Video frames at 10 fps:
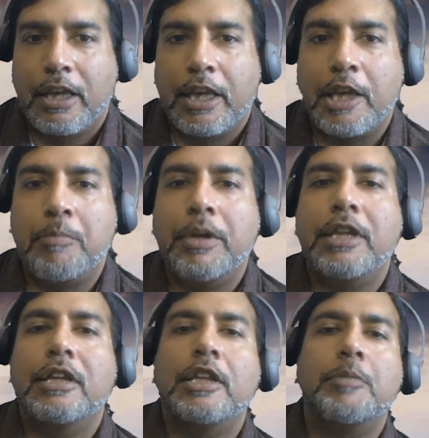He
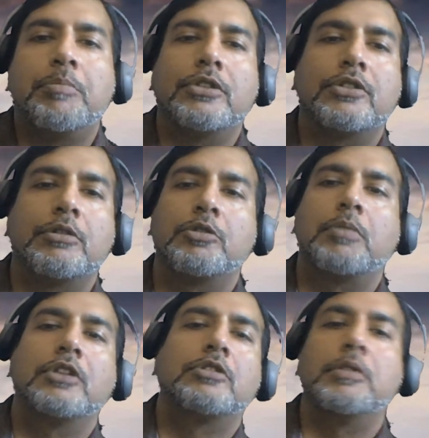immediately puts the
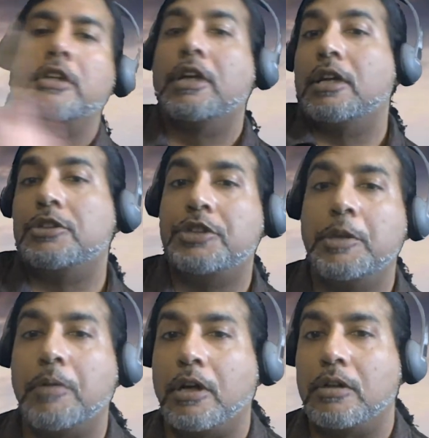responsibility on
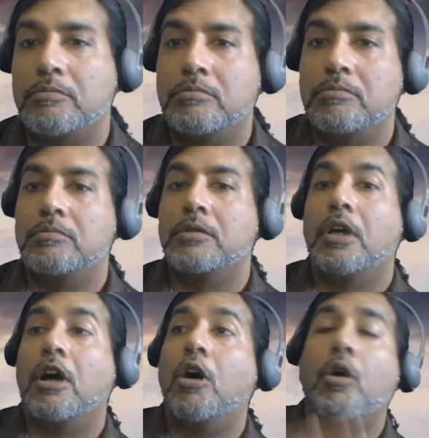Sheba.
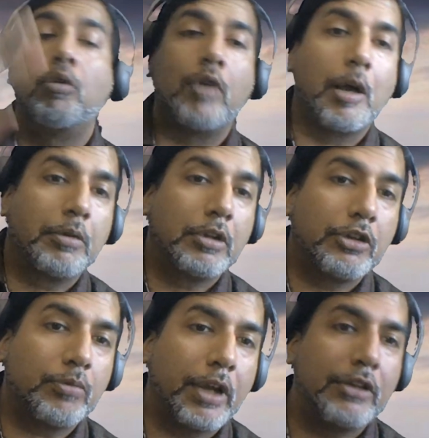Oh, a rebel
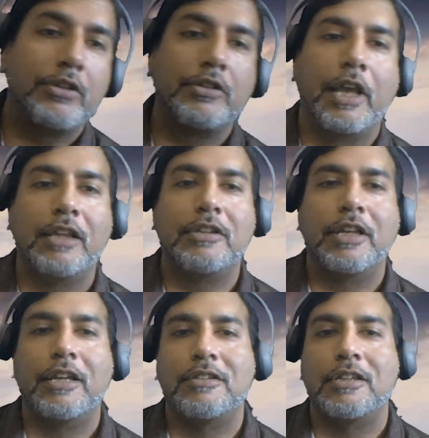has raised his hands
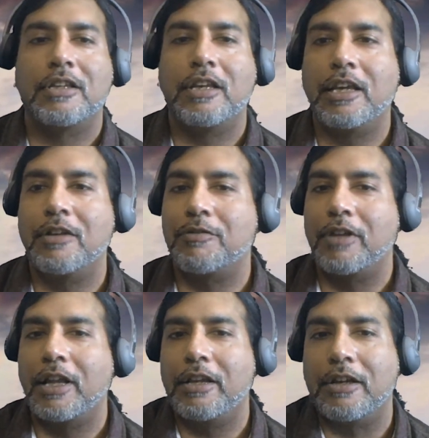against the king and
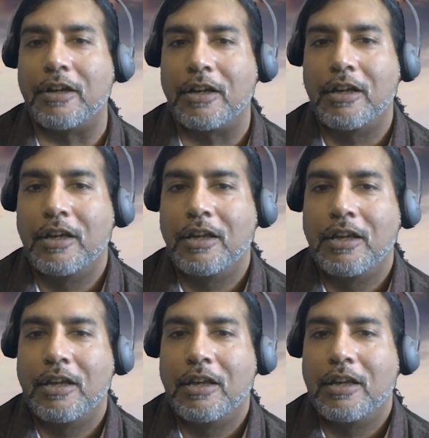fled here.
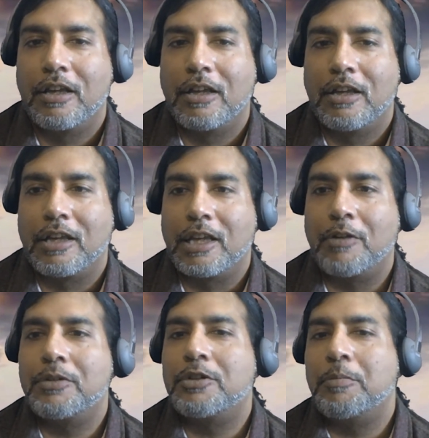
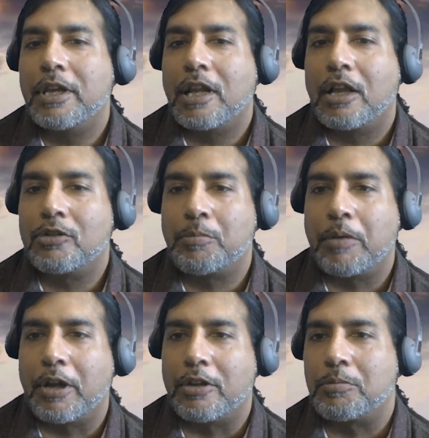Give him to me and I'll
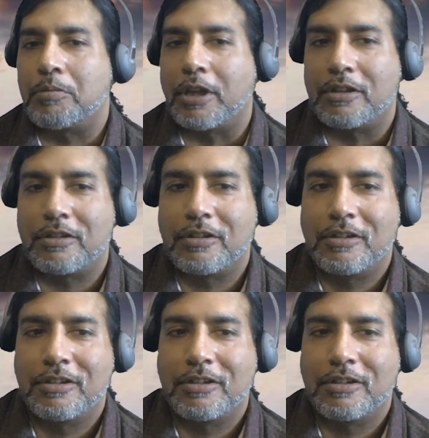spare this place.